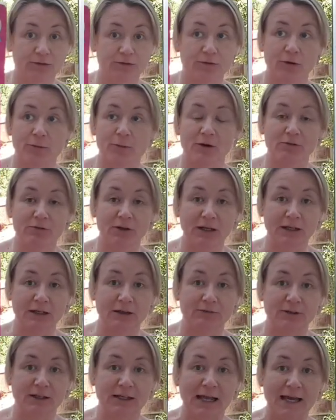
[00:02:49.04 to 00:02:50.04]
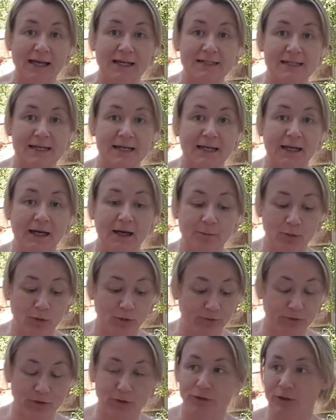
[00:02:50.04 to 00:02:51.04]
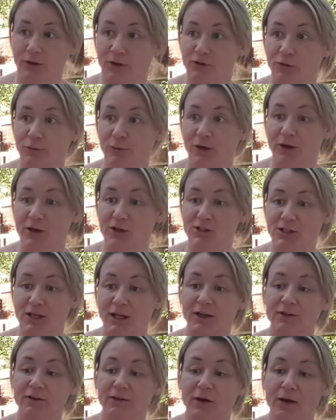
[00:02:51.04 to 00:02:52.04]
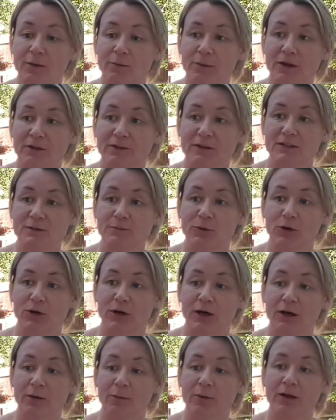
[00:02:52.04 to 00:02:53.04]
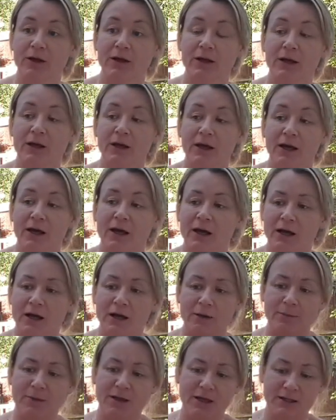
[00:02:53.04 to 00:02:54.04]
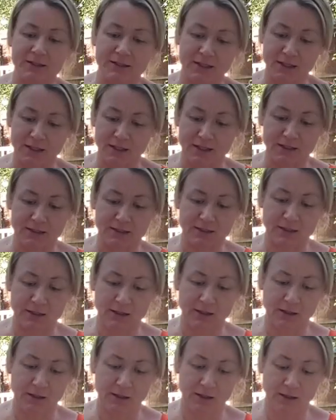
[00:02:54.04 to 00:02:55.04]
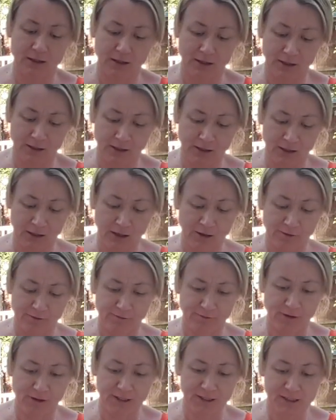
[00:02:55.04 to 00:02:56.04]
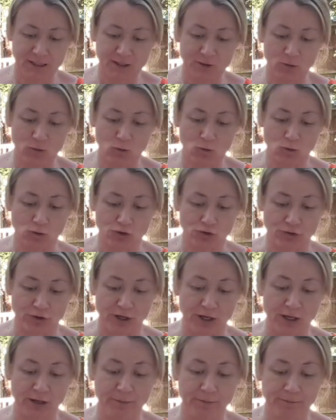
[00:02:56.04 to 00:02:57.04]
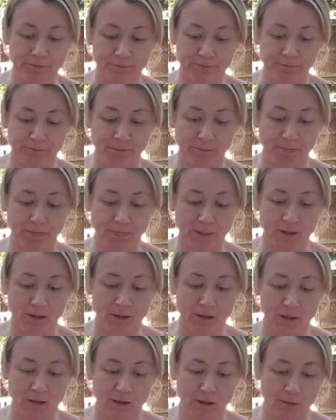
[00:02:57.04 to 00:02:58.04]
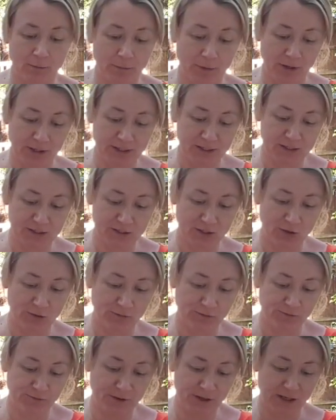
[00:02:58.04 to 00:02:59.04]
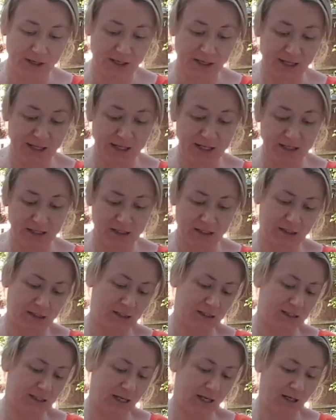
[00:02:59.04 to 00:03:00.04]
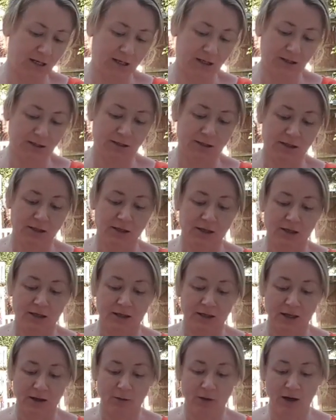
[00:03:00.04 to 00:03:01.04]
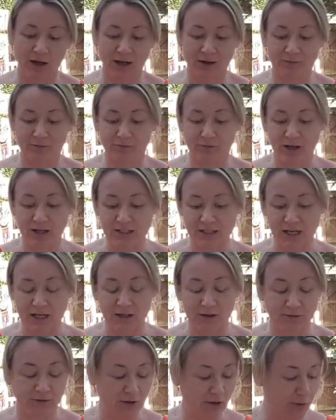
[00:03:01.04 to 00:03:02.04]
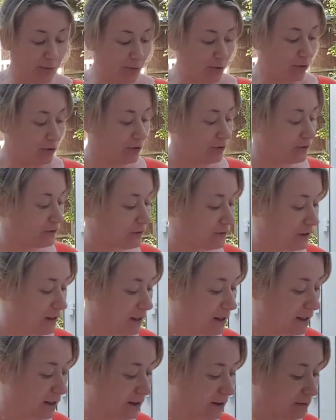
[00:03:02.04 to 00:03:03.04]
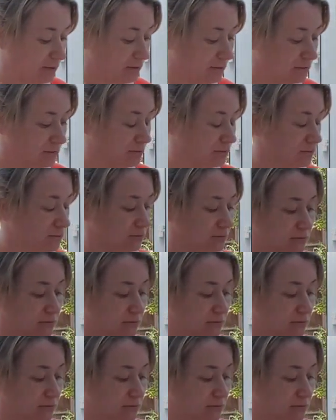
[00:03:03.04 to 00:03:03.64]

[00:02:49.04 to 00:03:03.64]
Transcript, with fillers: from a really lovely lady. I bought a few things from her actually. So I picked this book up. Um, it is Finding Audrey by Sophie Kinsella. Now, I haven't read any of her books. Um,